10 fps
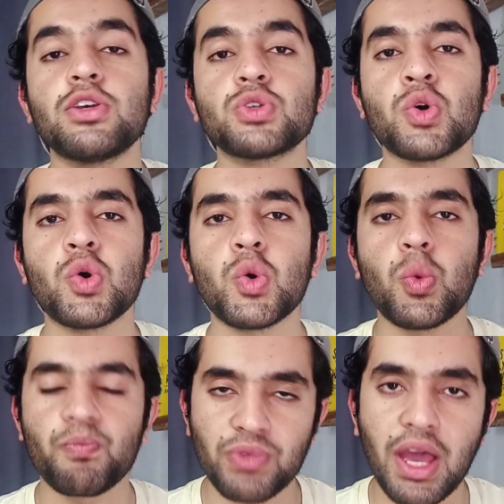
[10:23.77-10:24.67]

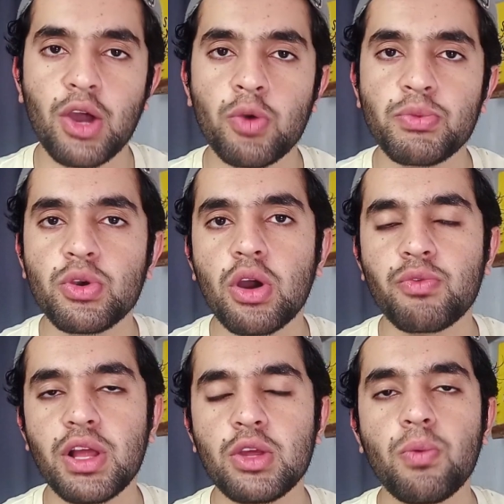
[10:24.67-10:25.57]
So I hope you got
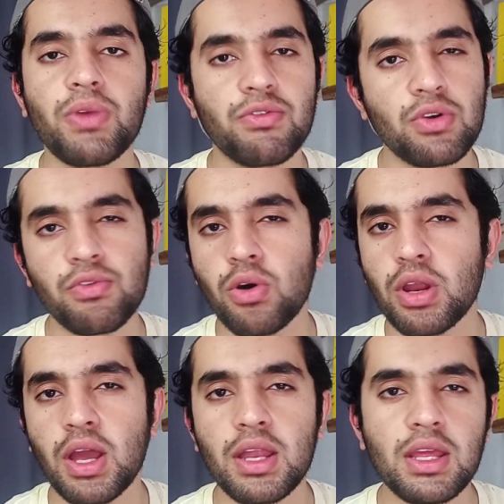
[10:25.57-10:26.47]
value. If you've got
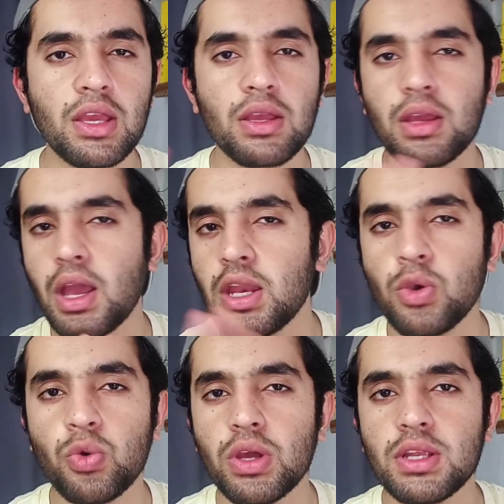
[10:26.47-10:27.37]
any
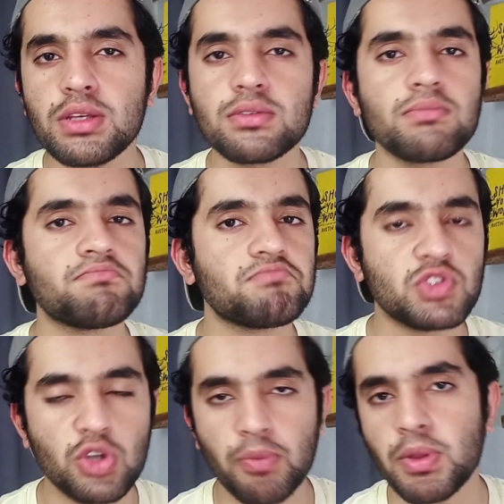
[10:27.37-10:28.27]
queries,
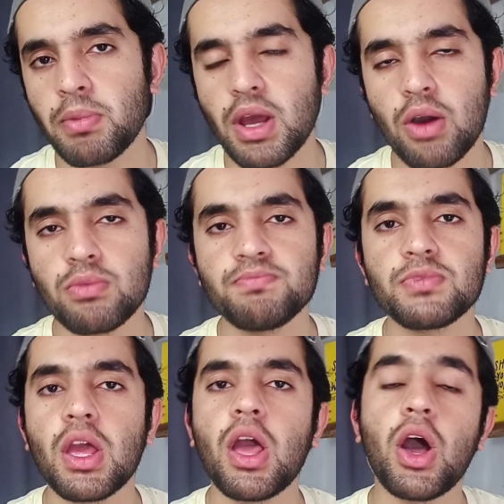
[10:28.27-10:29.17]
drop them down,
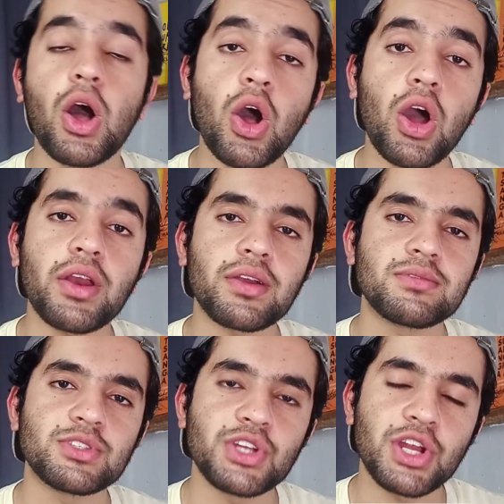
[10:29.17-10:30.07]
or
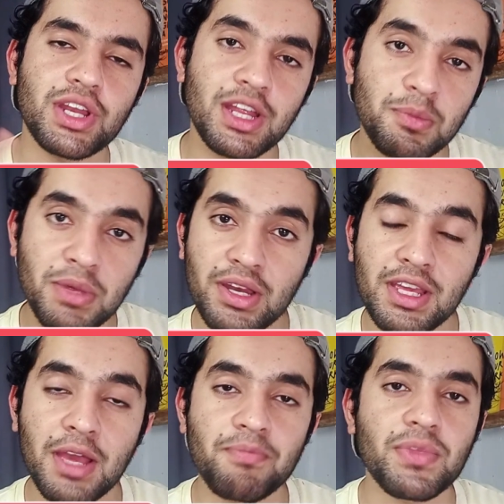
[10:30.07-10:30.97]
straight hit me a
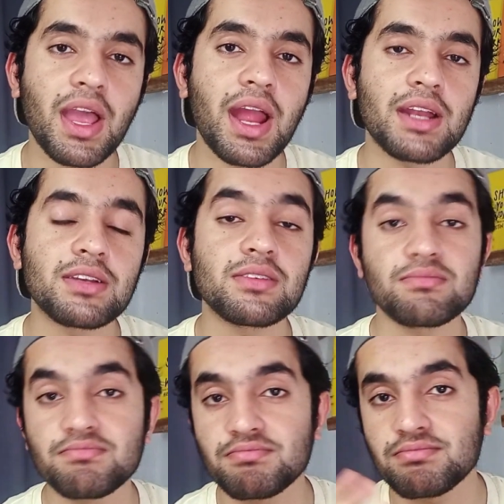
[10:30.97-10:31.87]
DM at
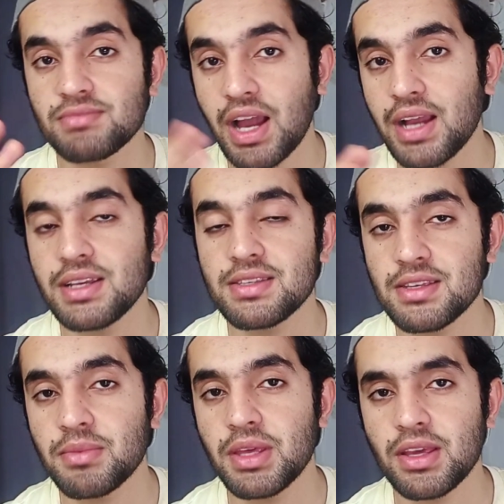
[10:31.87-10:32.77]

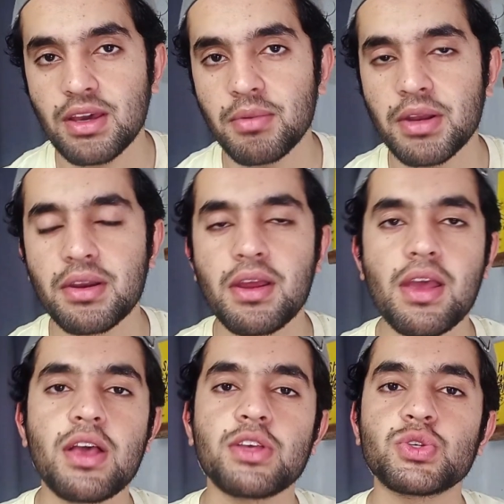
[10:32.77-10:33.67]
Sami Qamar.
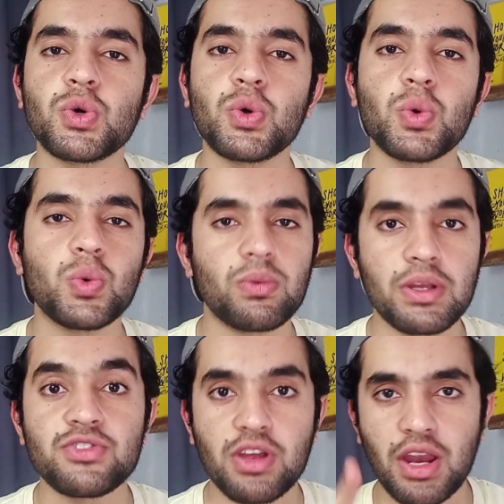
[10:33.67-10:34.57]
So
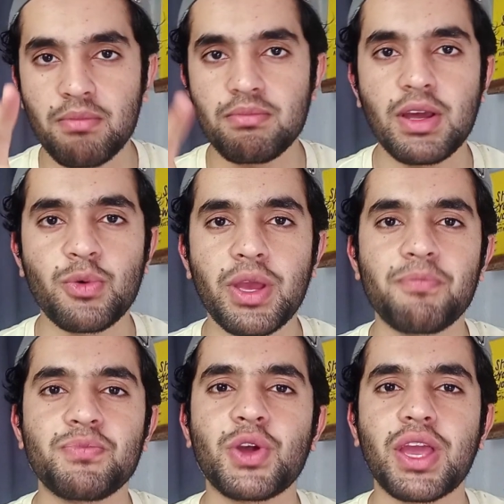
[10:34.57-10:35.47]
Instagram, by the way.
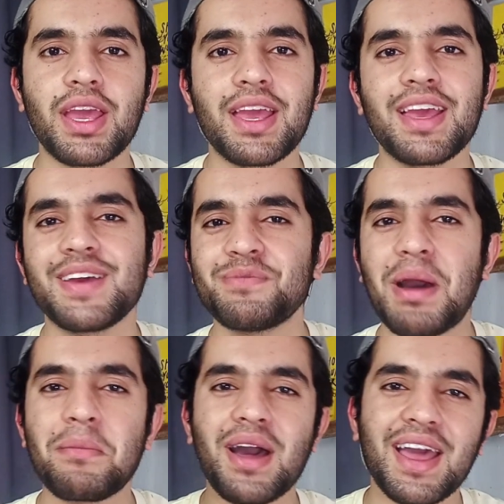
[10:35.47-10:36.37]
Okay,
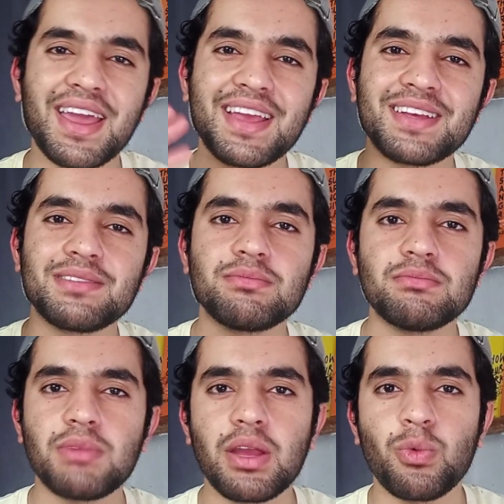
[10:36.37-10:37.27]
bye bye.
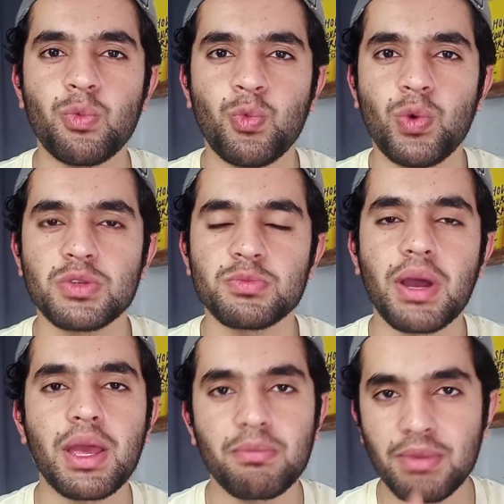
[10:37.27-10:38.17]
Bye. What's
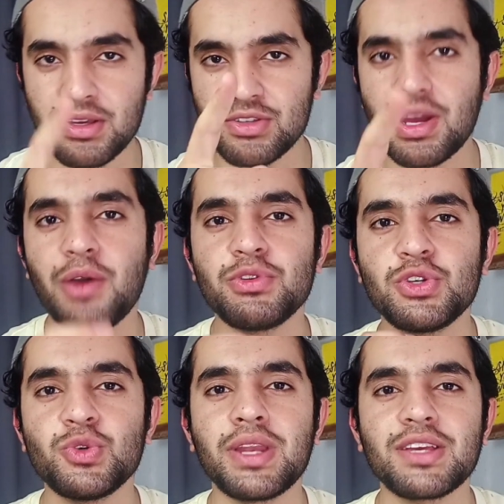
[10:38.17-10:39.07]
bye? Because I will
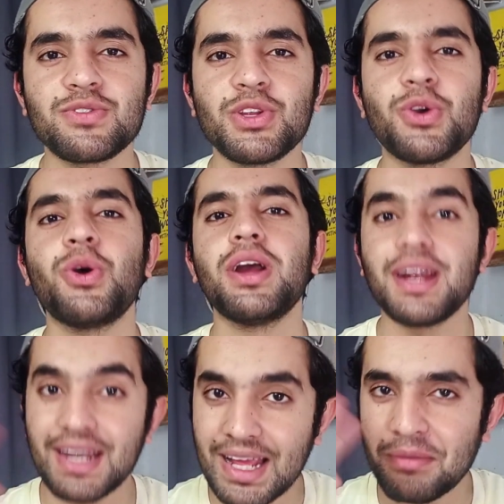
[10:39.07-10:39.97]
see you in next video.
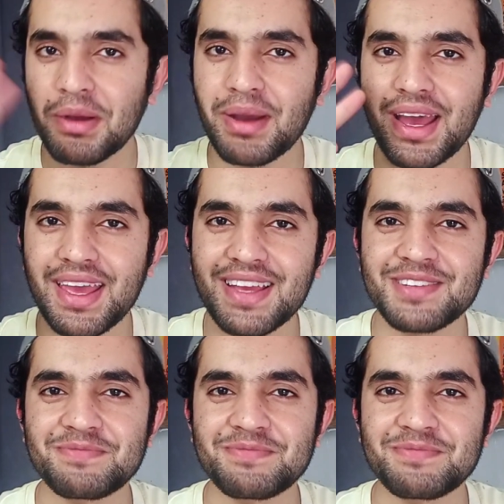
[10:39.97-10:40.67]
Till bye bye.